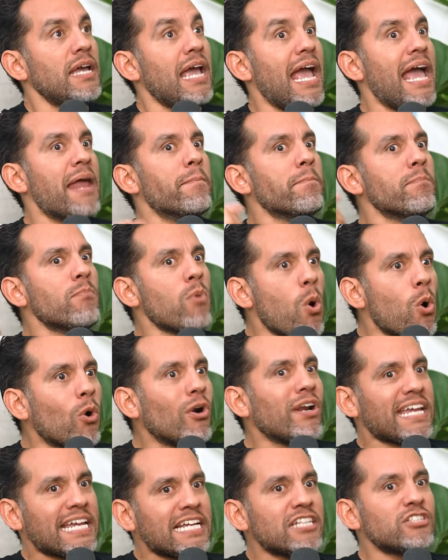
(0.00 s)
and
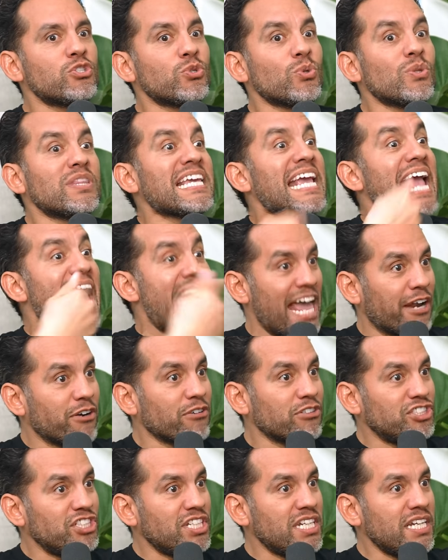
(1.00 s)
more into the
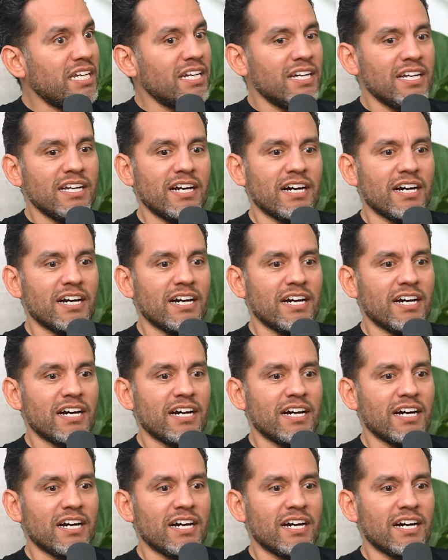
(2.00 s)
energy